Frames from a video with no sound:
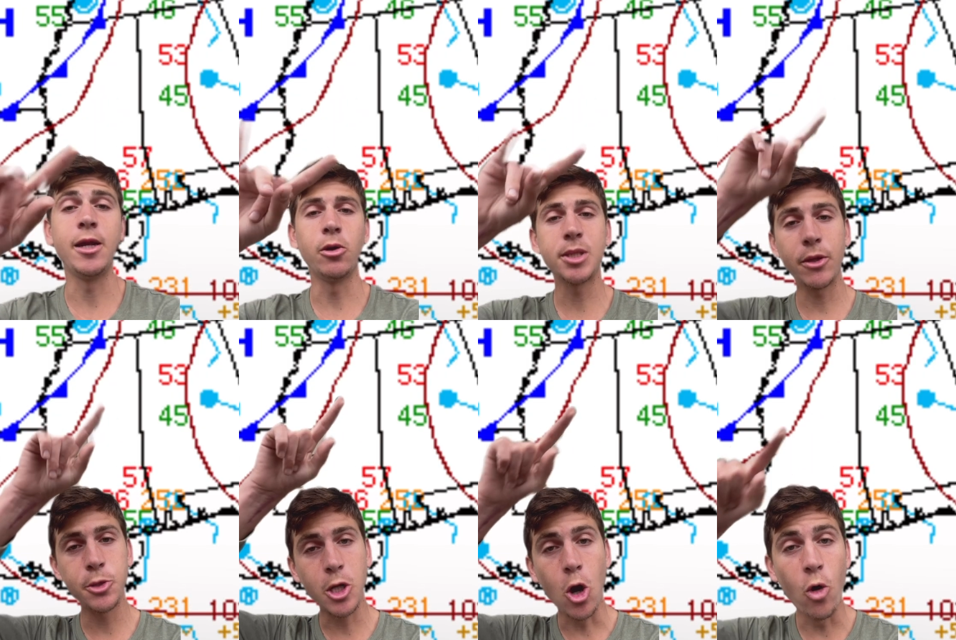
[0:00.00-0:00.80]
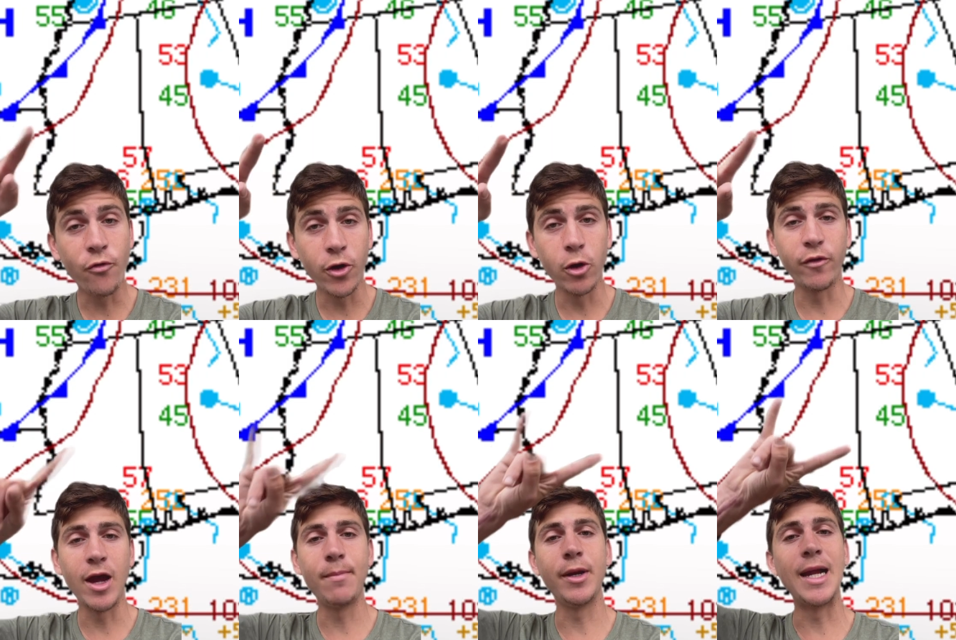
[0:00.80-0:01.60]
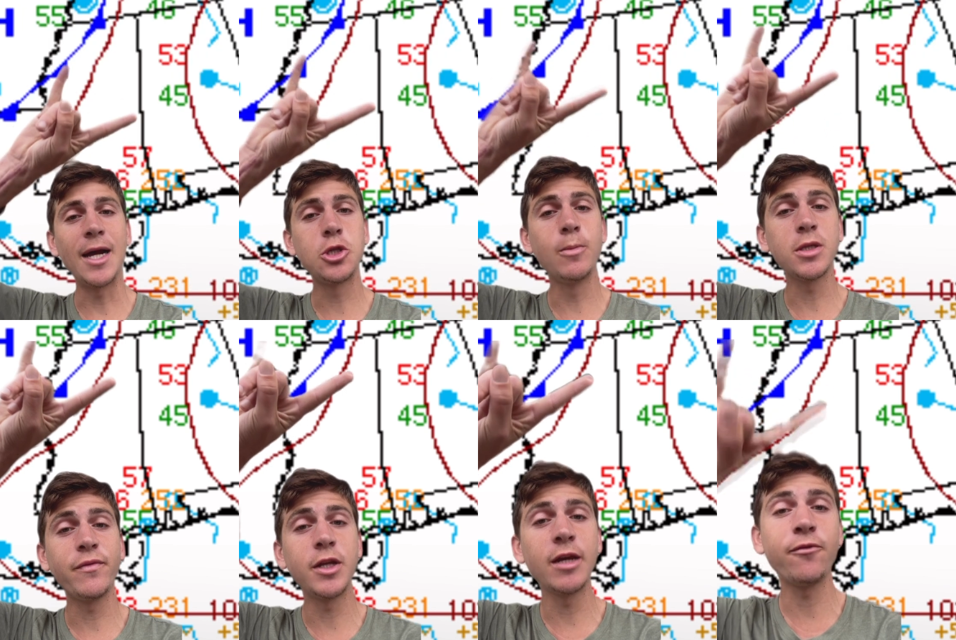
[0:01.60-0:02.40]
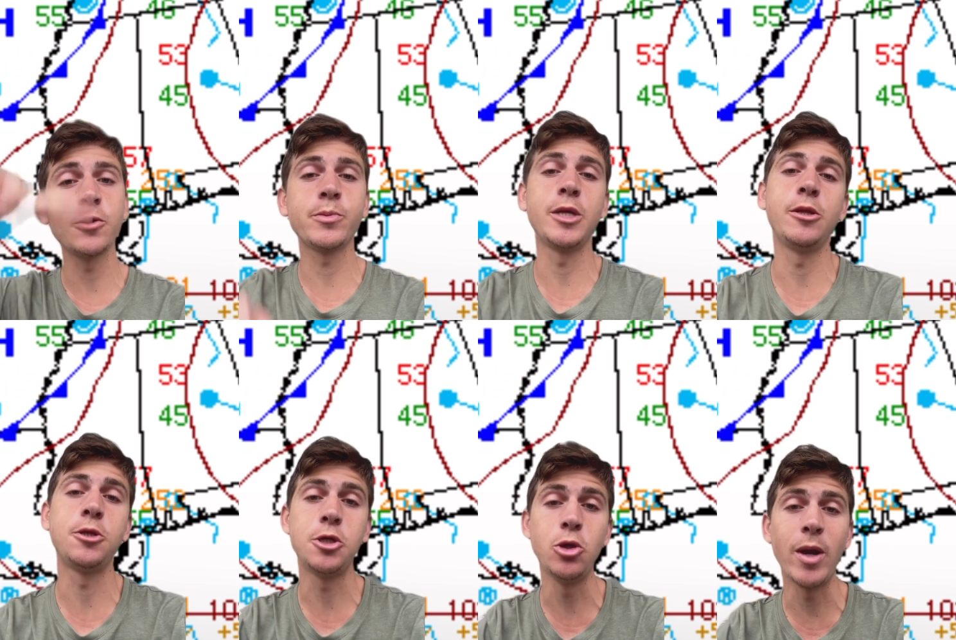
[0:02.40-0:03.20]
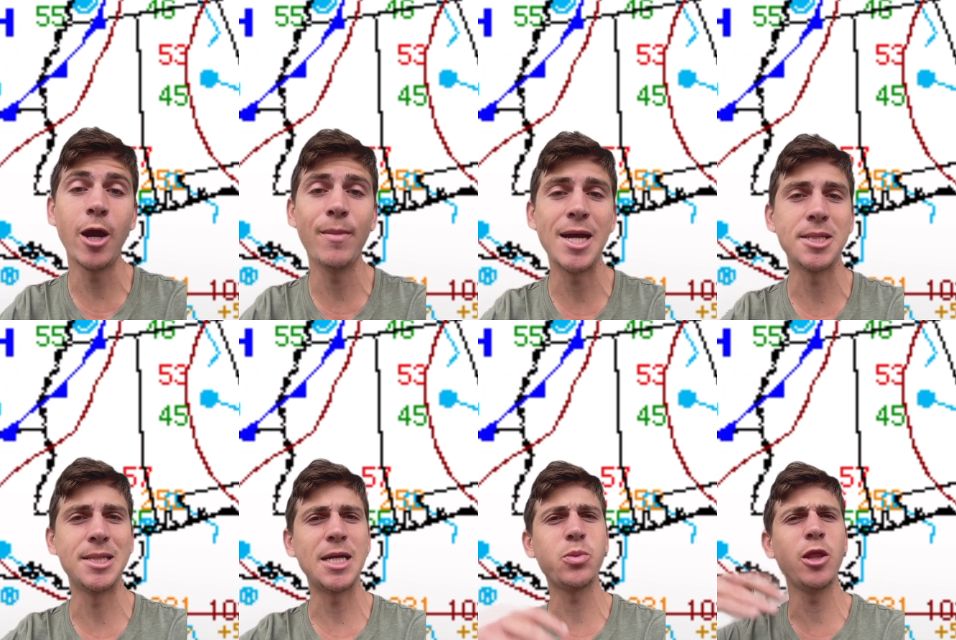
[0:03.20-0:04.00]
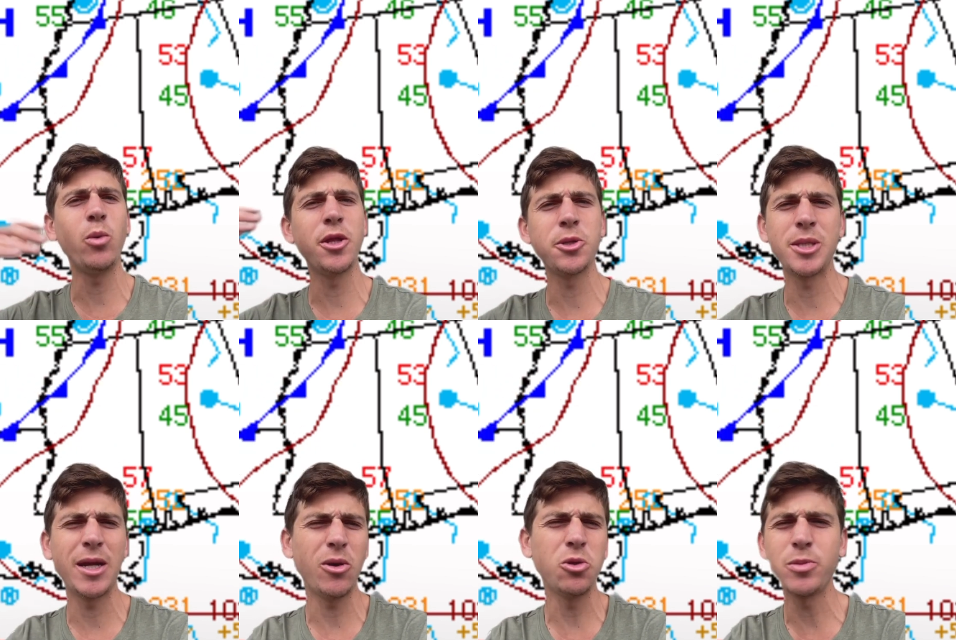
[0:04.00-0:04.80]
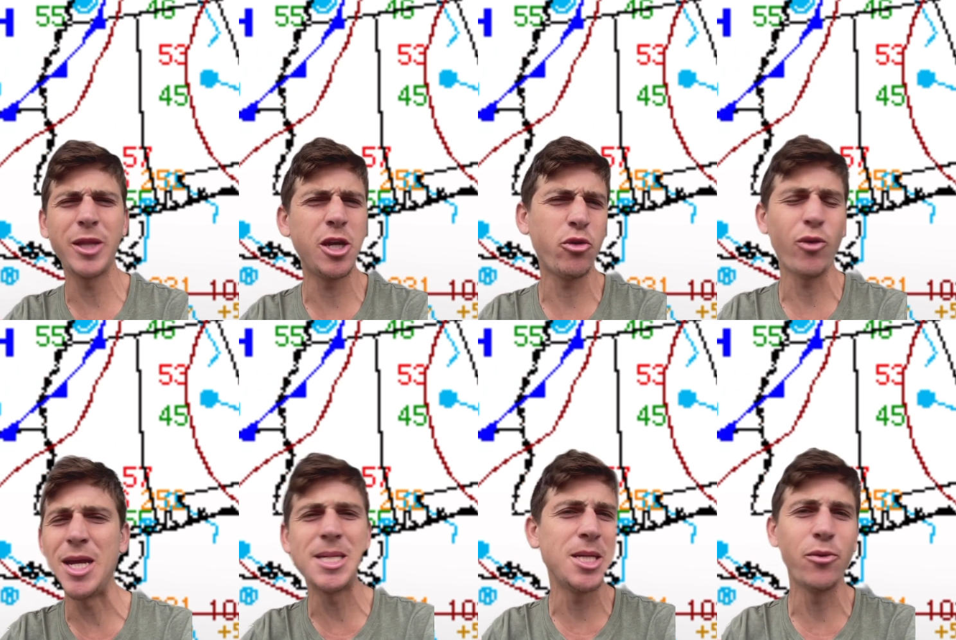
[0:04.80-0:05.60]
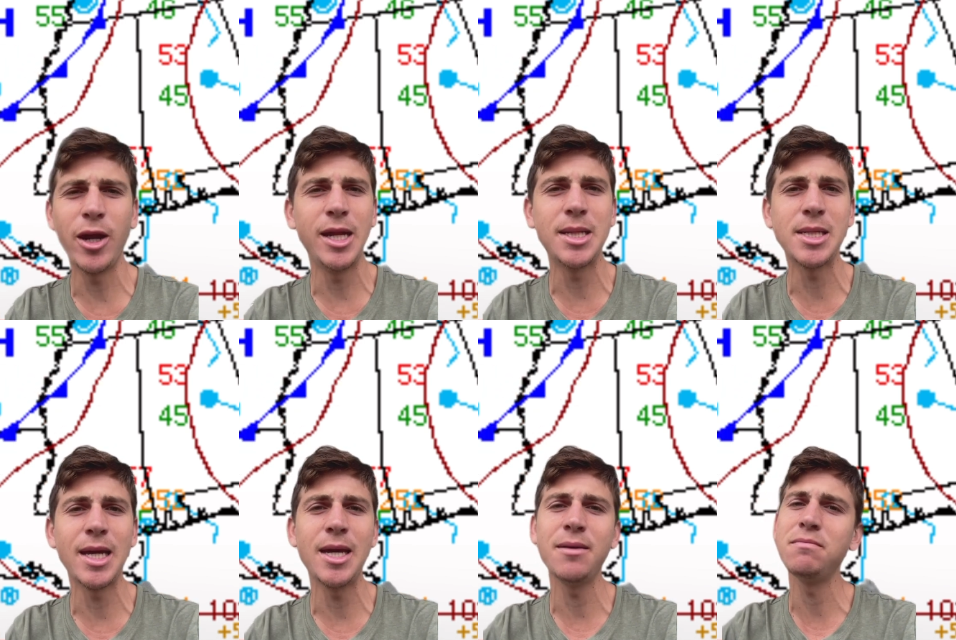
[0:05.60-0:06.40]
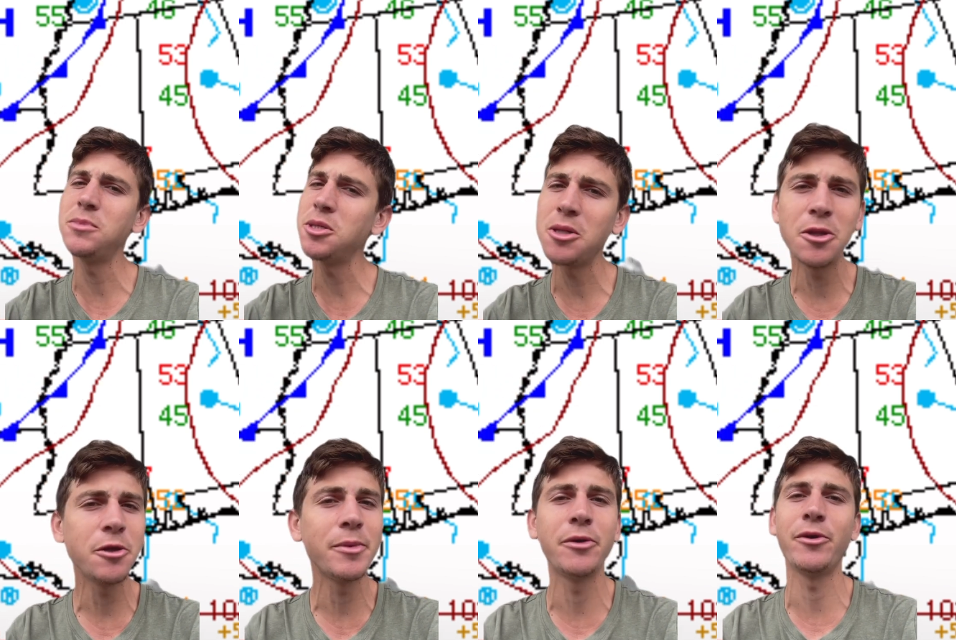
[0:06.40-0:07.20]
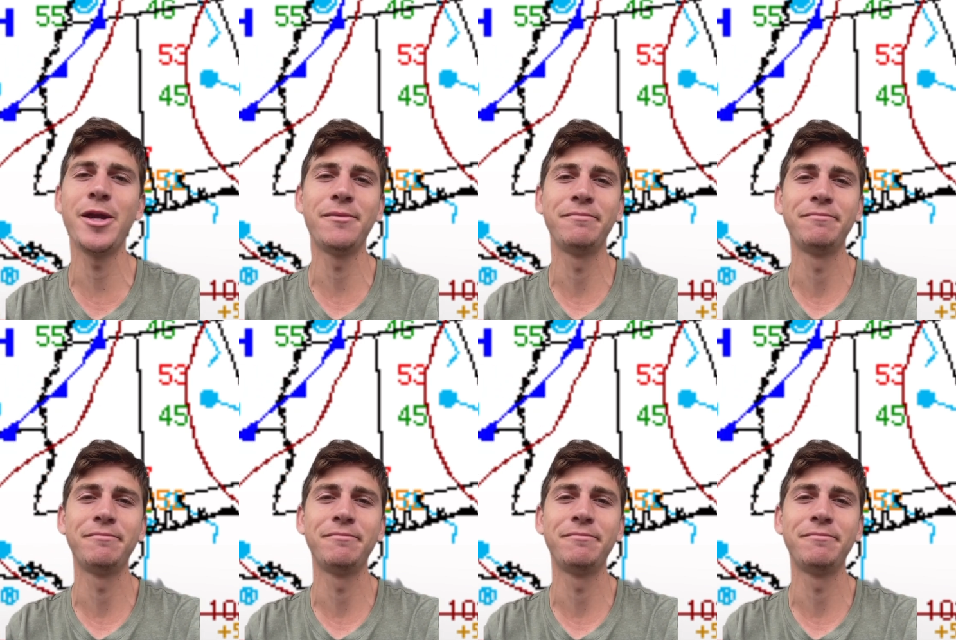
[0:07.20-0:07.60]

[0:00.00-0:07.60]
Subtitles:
Notice how there's a cold front overhead, but not too much of a difference between the two air masses. That's why the weather is not ultimately crazy rainy today, just a little bit of rain.